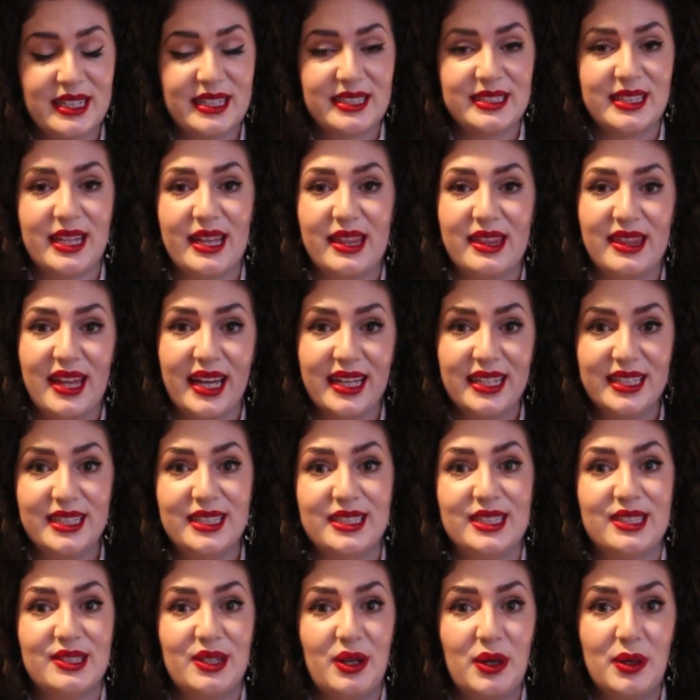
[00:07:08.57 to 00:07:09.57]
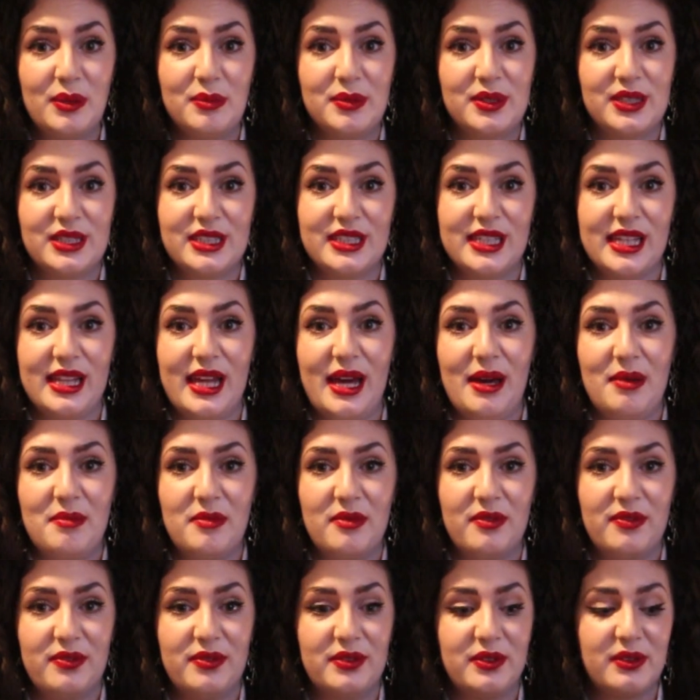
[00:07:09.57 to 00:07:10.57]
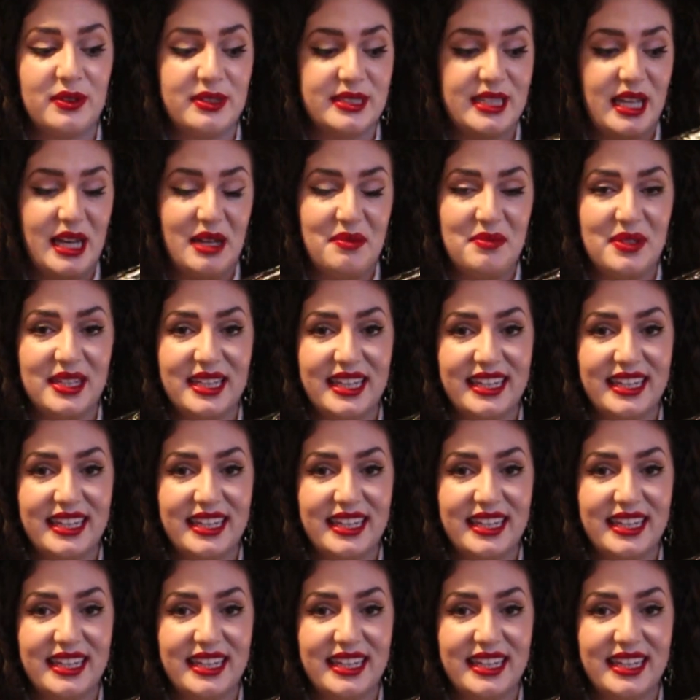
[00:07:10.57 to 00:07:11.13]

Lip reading: So thank you so much to them for sending me